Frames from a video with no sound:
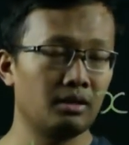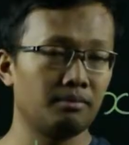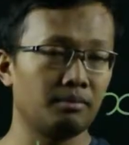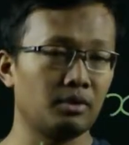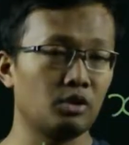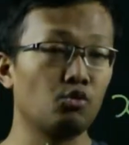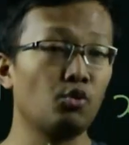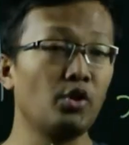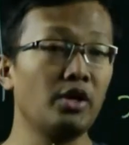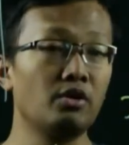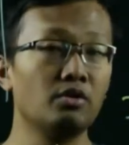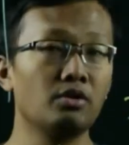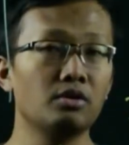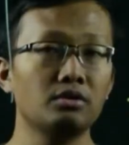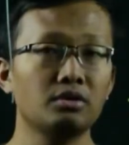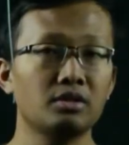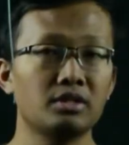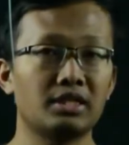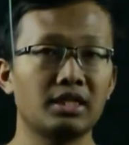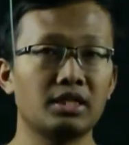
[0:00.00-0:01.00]
But we
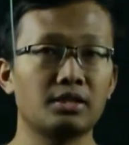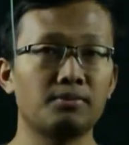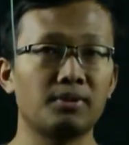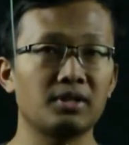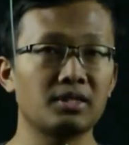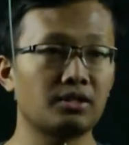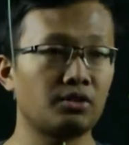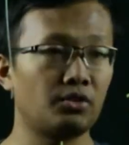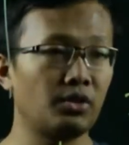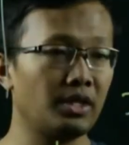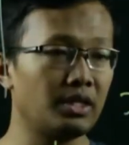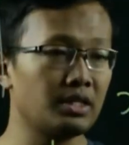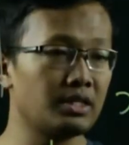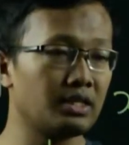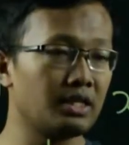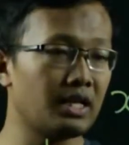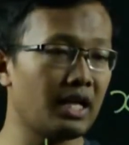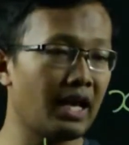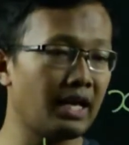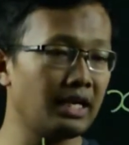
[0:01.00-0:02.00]
know 6 plus 3 is
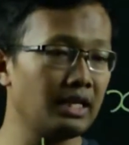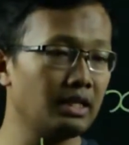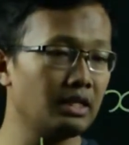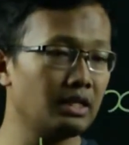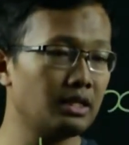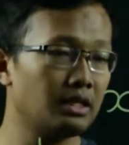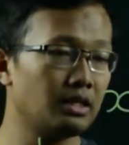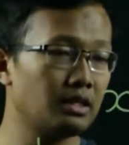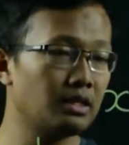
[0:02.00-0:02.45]
9